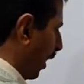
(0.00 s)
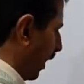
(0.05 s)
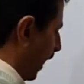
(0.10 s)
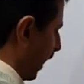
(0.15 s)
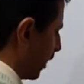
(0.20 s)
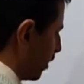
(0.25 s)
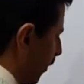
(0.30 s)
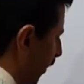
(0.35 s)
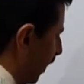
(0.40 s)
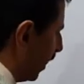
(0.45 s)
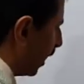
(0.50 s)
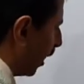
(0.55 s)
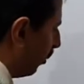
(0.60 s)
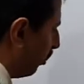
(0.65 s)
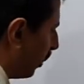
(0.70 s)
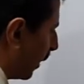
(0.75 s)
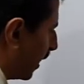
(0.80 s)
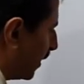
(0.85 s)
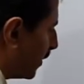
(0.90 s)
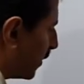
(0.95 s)

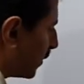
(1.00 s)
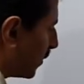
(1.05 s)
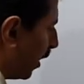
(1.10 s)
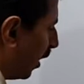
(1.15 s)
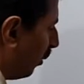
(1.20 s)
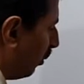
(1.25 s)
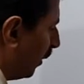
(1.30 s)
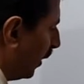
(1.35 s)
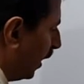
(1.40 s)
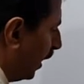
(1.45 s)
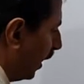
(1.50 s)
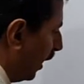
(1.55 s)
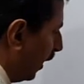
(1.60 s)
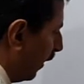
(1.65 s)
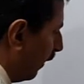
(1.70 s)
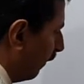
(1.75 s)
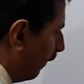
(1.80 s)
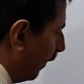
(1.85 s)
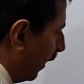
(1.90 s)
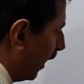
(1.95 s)
variable
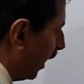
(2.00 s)
frequency